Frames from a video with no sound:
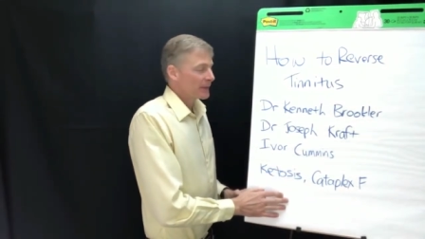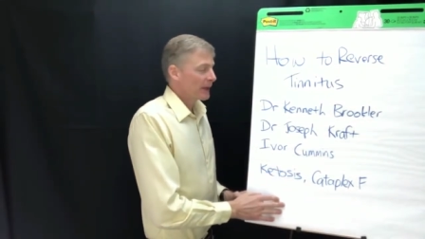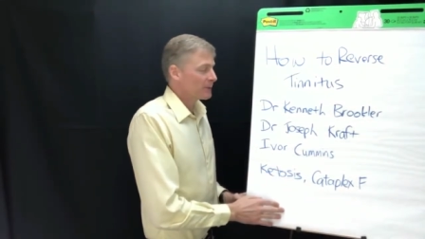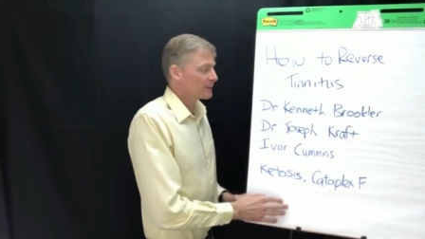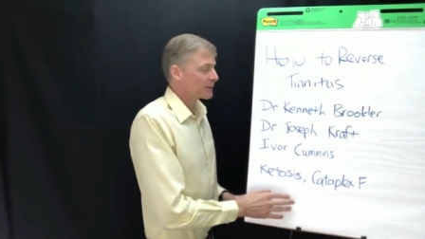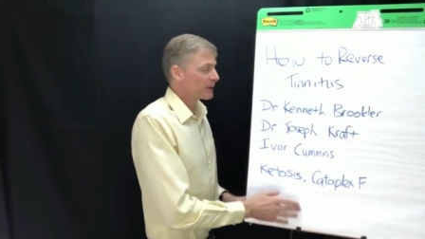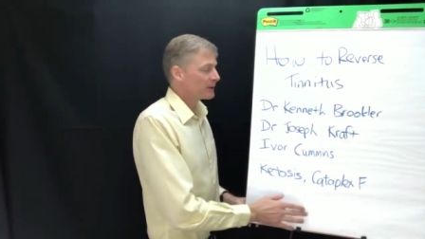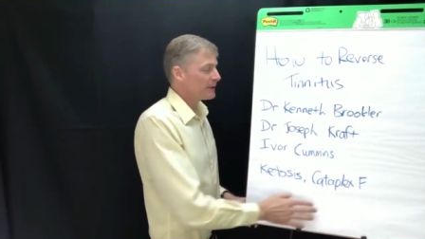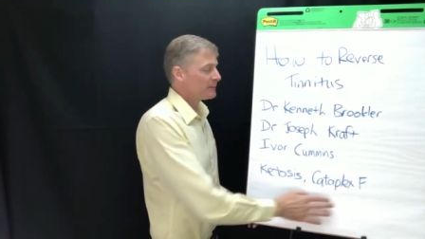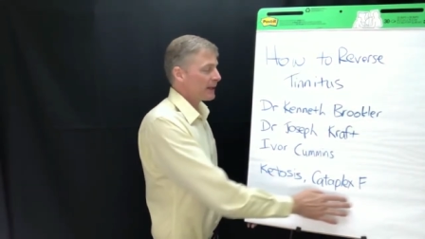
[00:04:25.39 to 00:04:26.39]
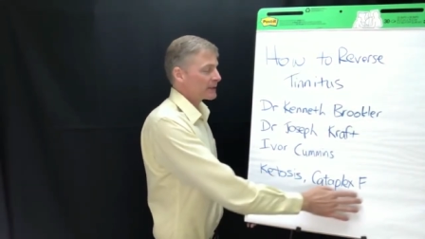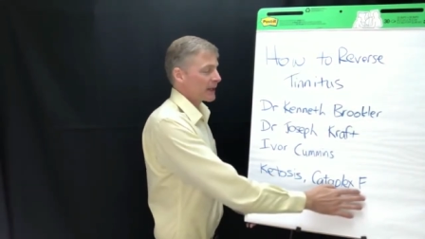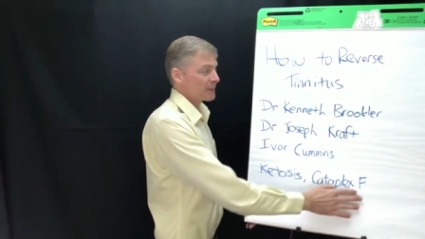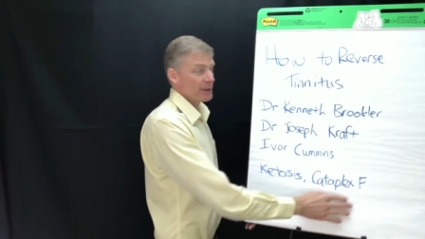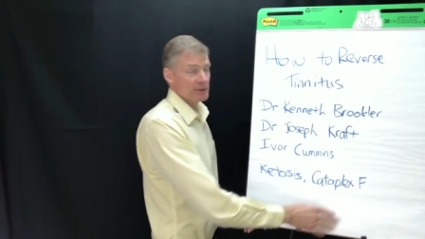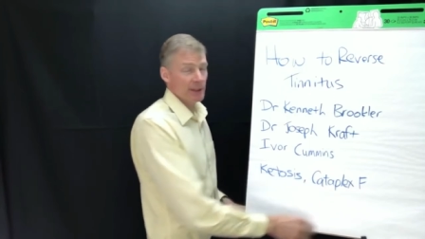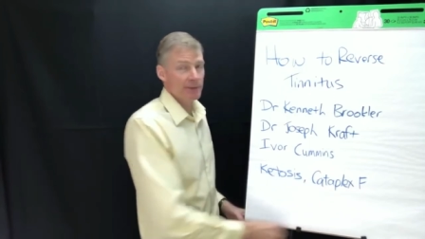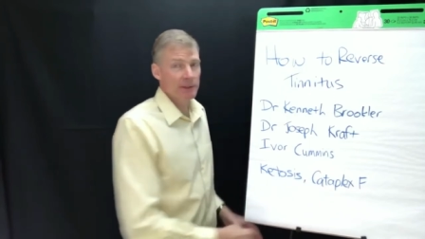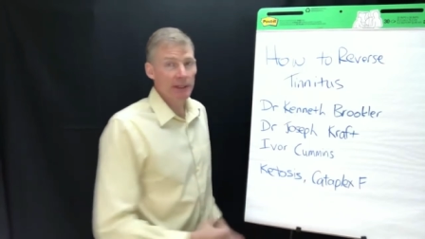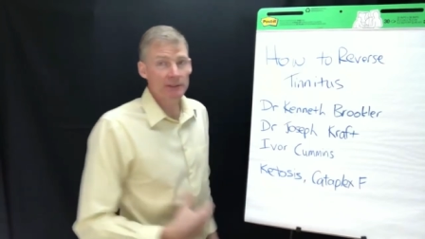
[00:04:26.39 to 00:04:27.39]
And when Royal Lee made Cataplex
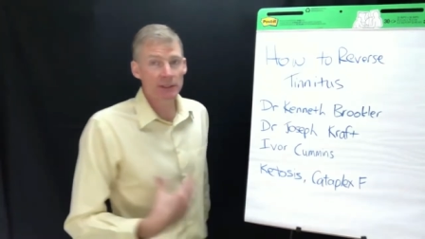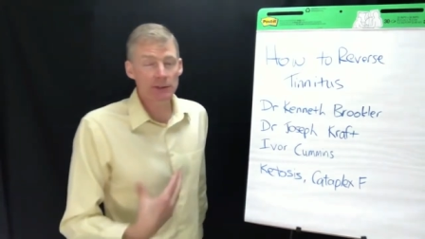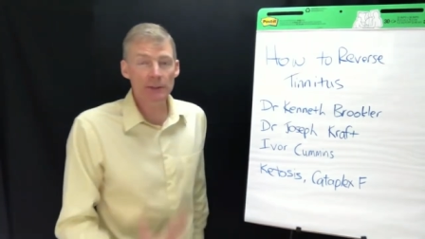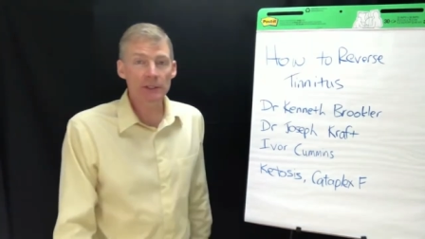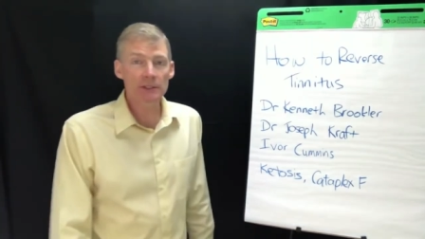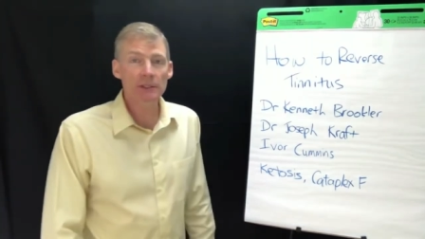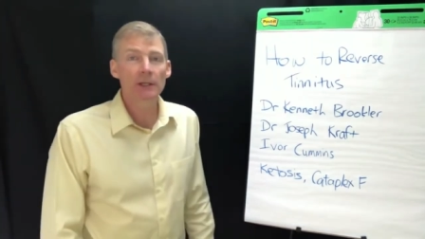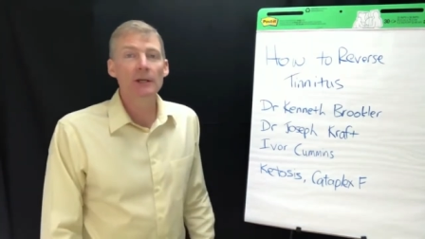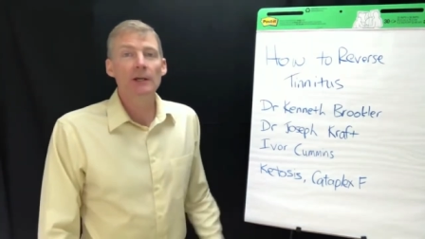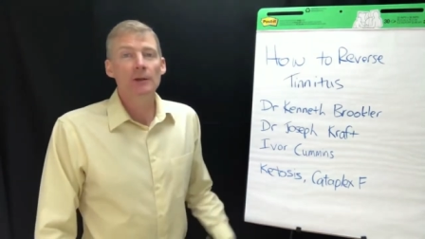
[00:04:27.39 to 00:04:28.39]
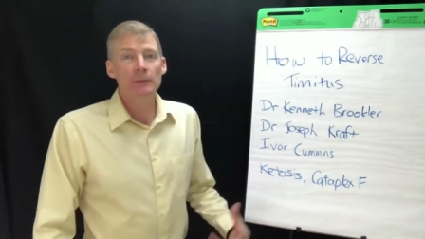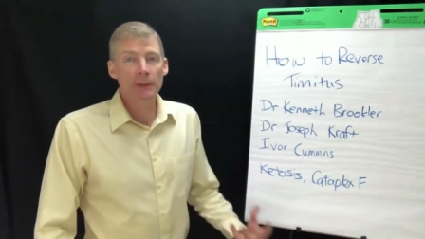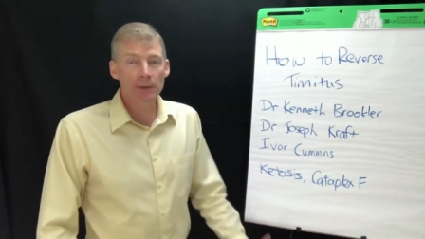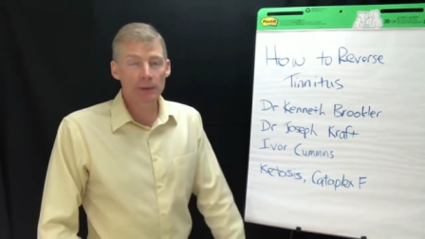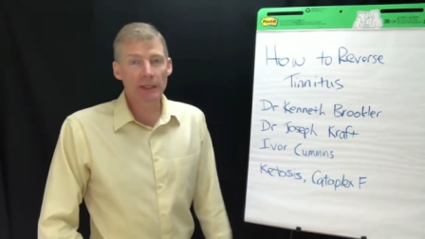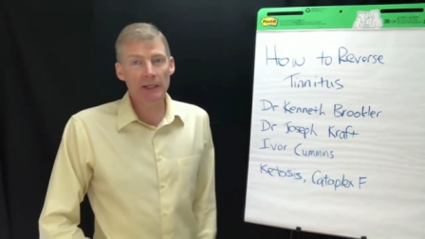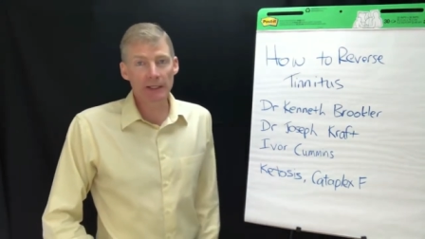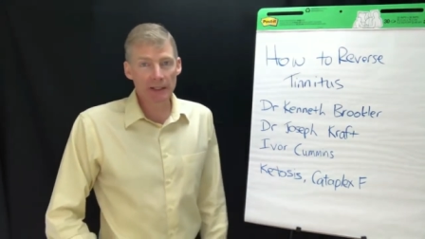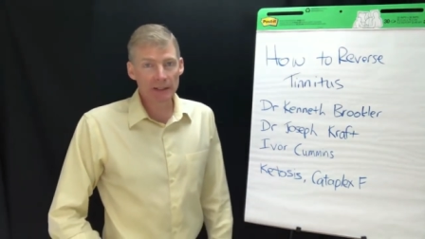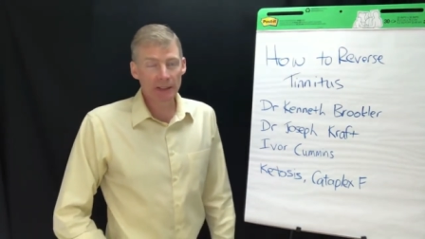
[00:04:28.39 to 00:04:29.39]
F in the 1930s, people were
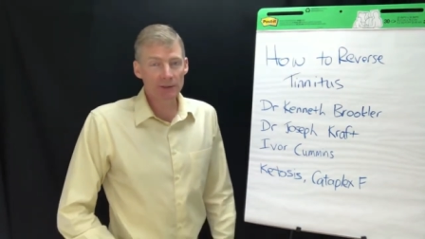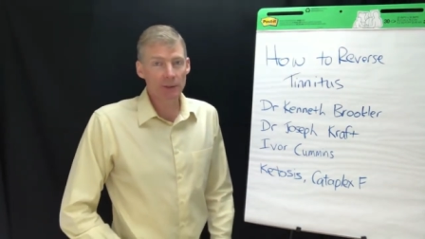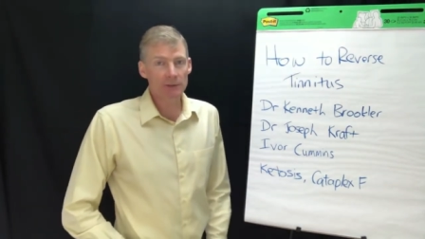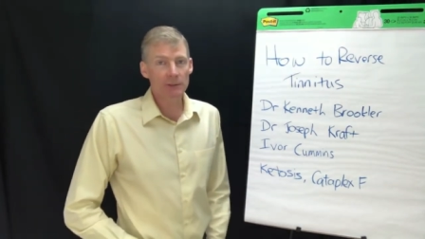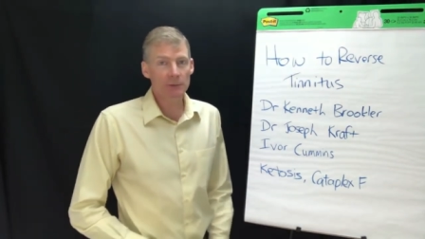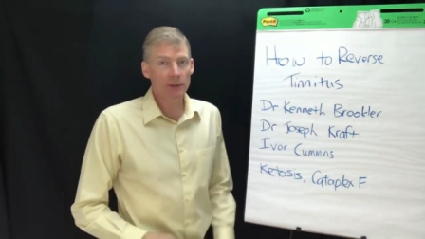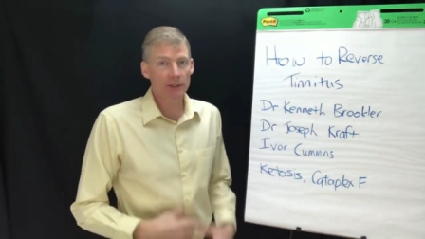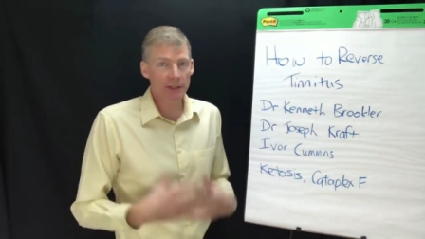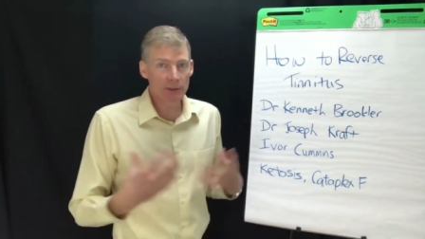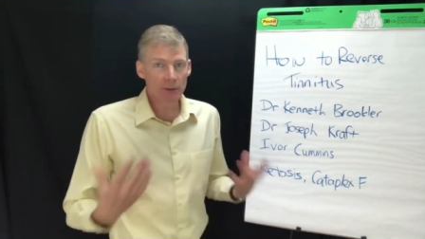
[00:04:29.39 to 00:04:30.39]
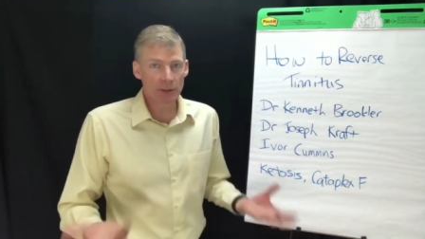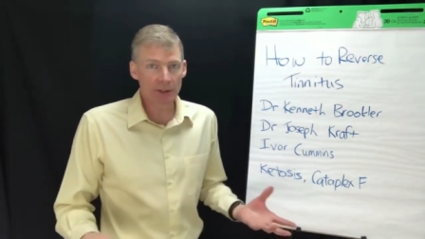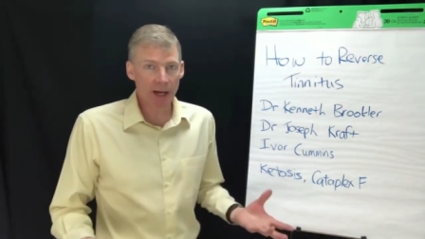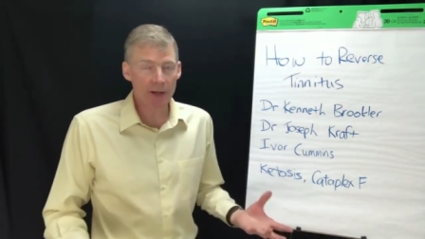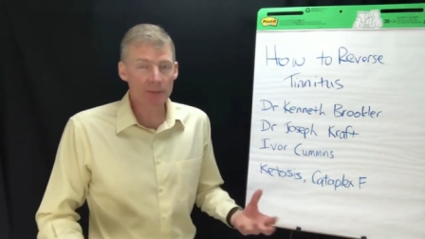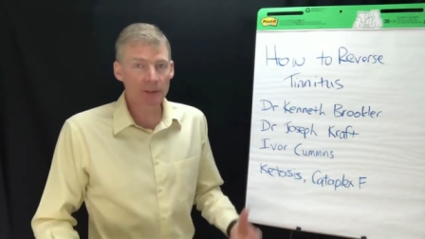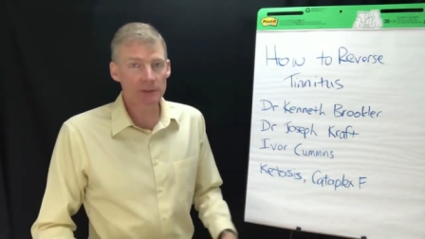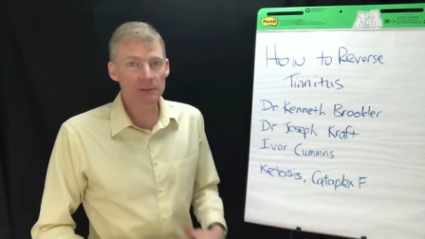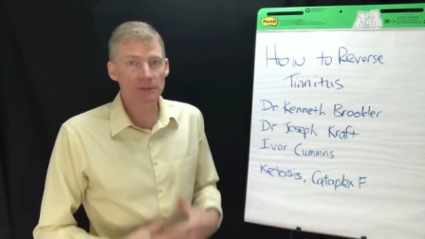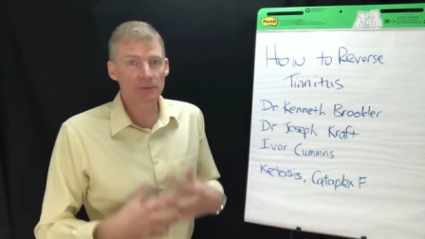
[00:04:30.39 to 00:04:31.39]
getting into ketosis whether they knew it or not
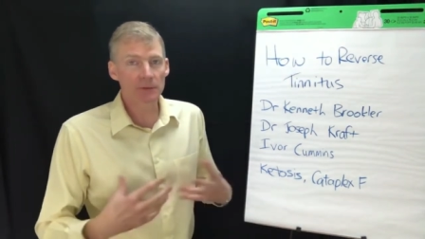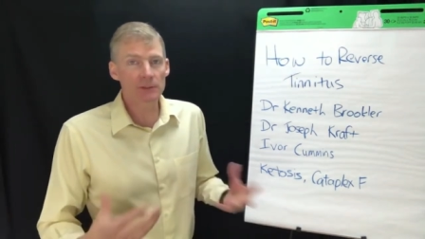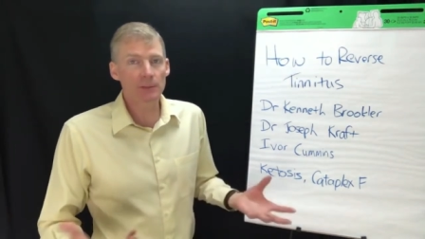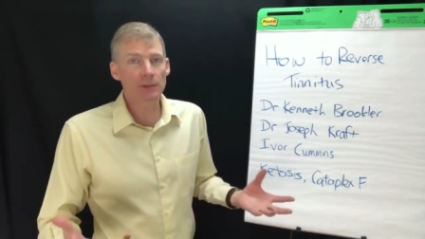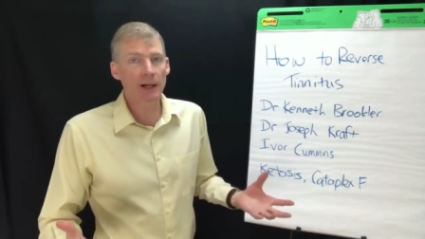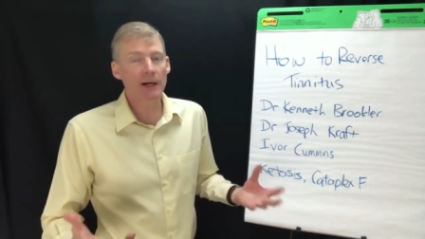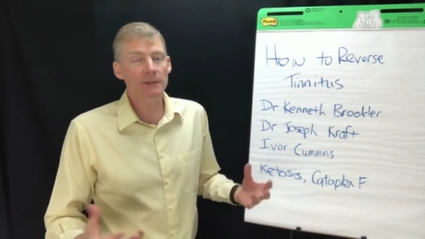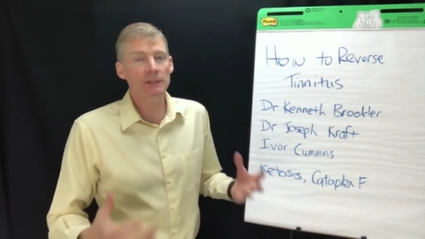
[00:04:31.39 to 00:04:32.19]
because of the food supply.